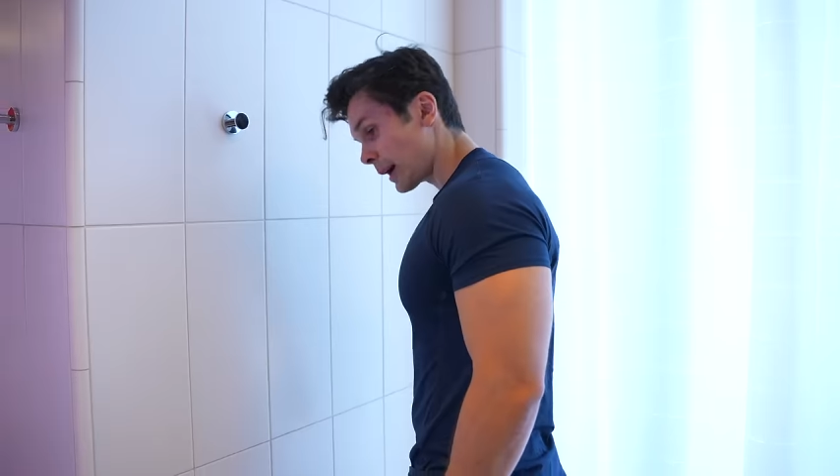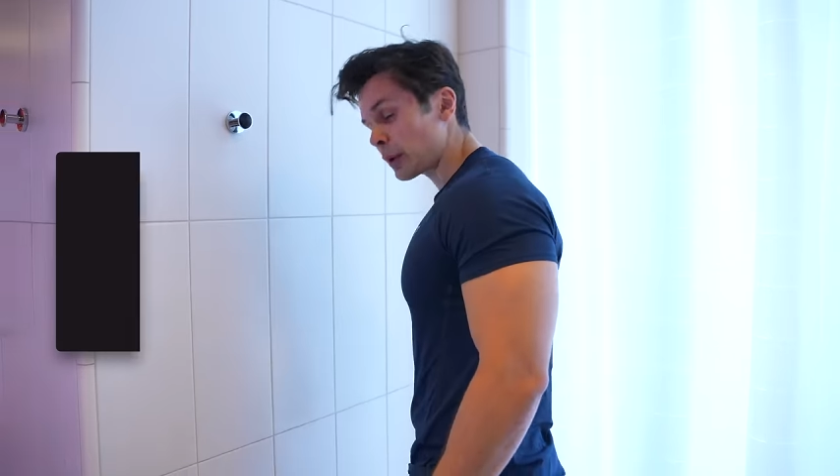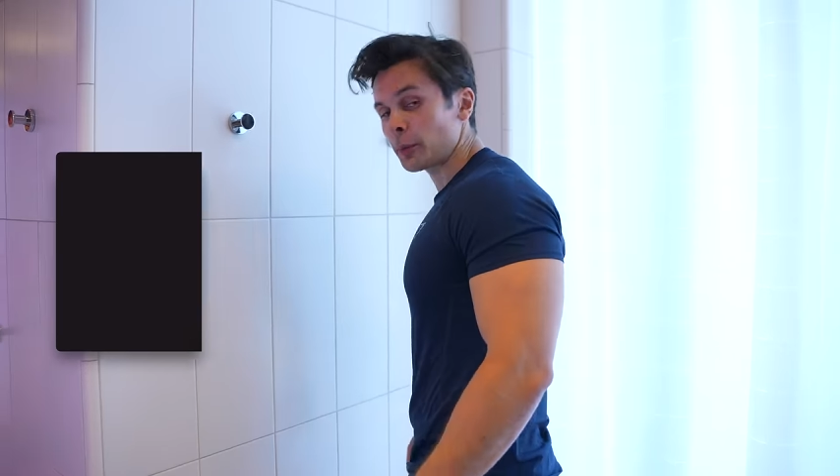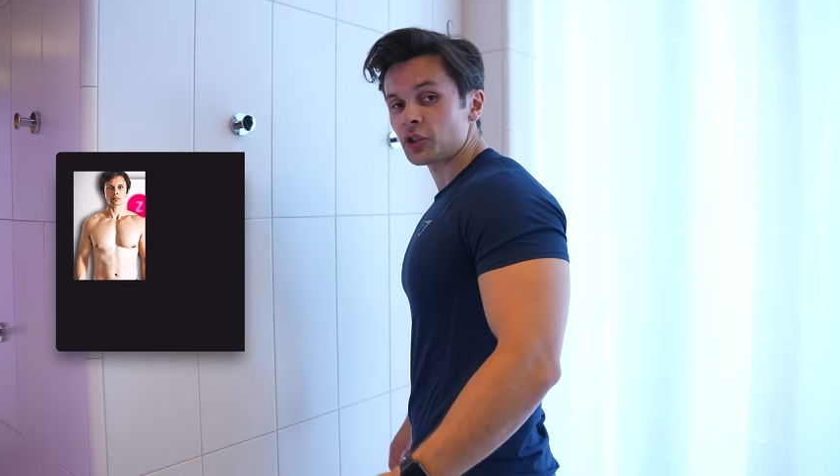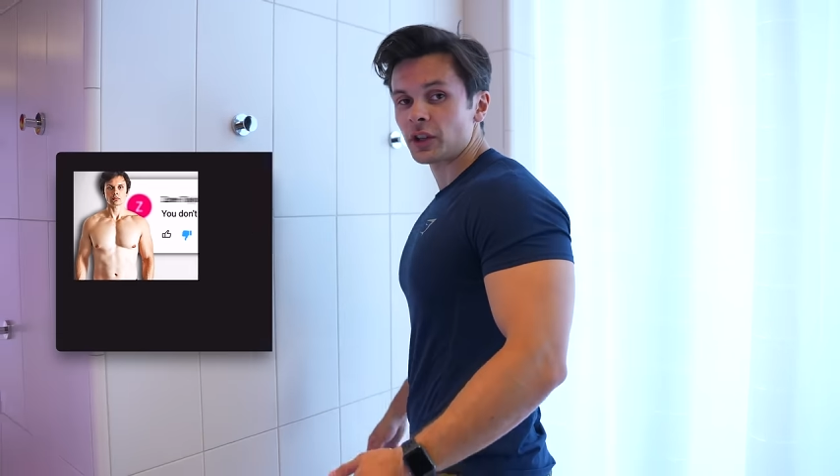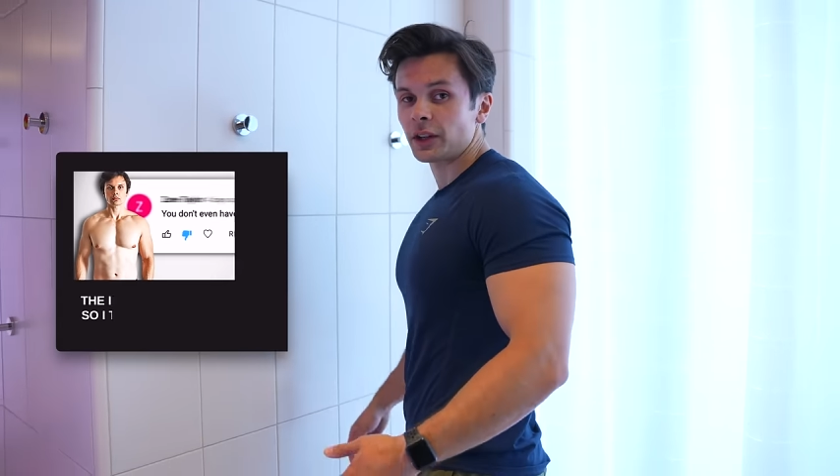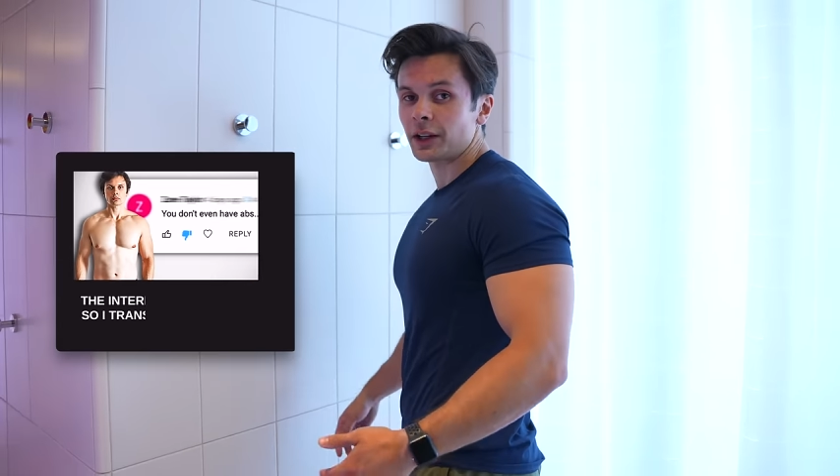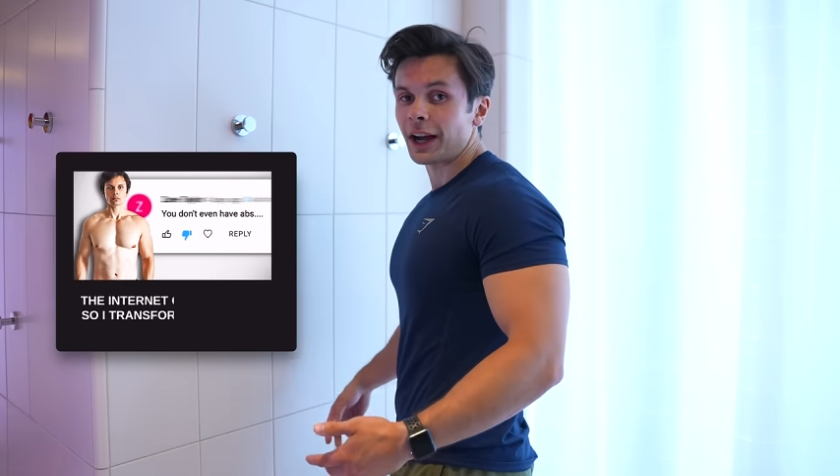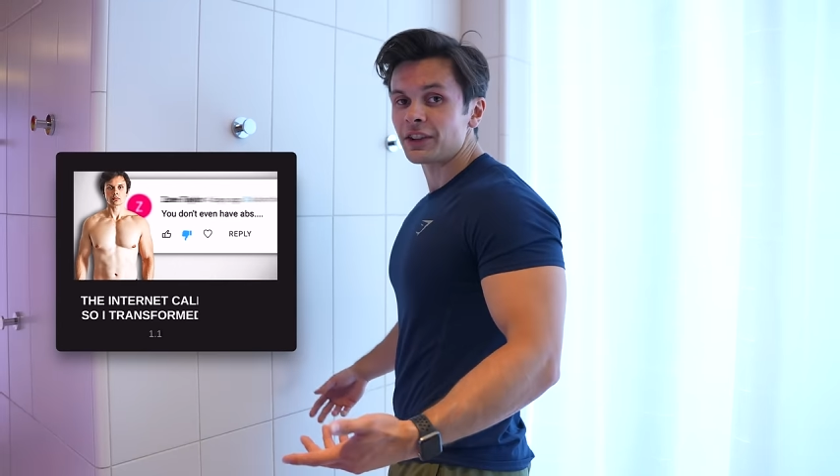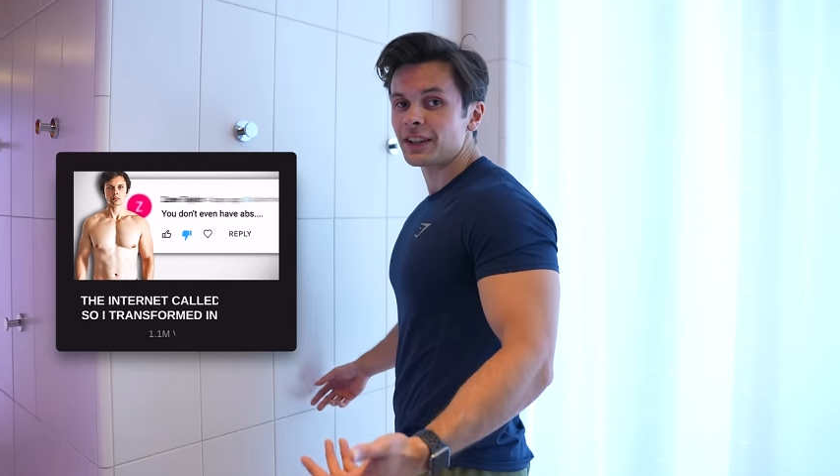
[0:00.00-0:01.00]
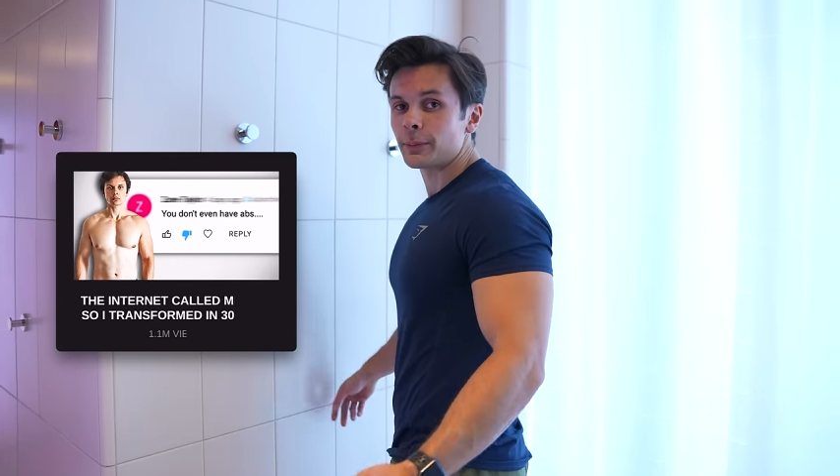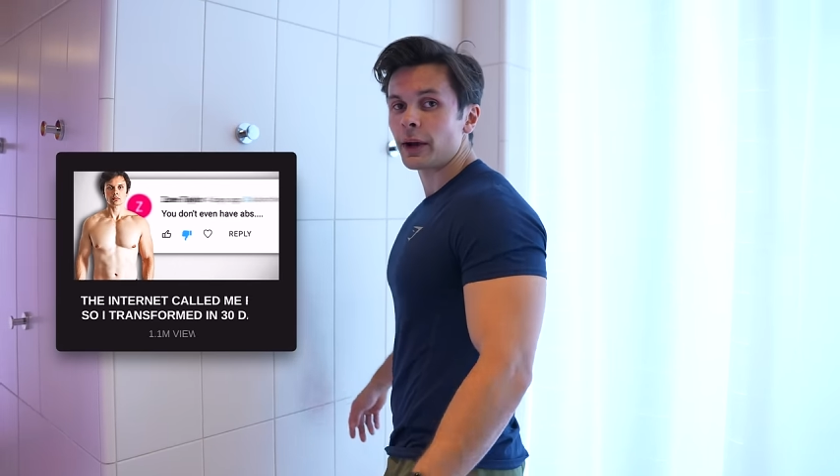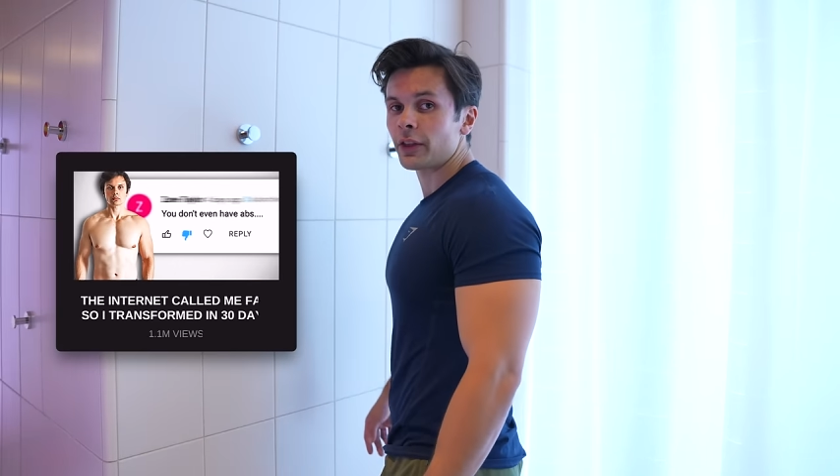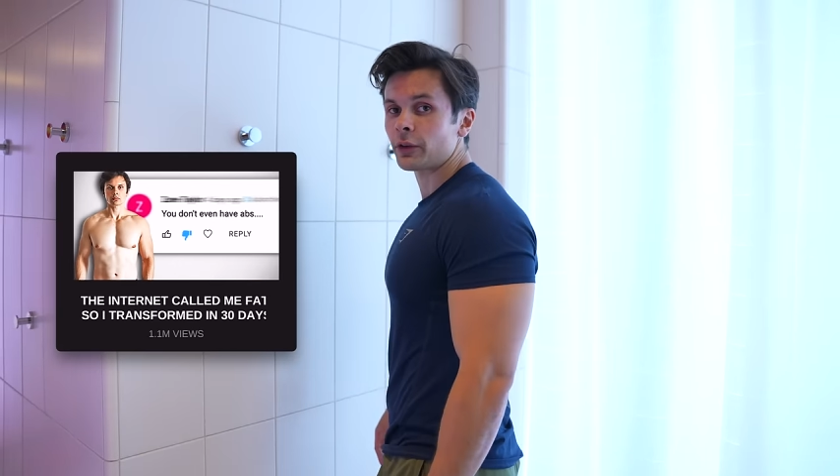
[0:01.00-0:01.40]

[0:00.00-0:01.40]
I pretty much did, like, undid my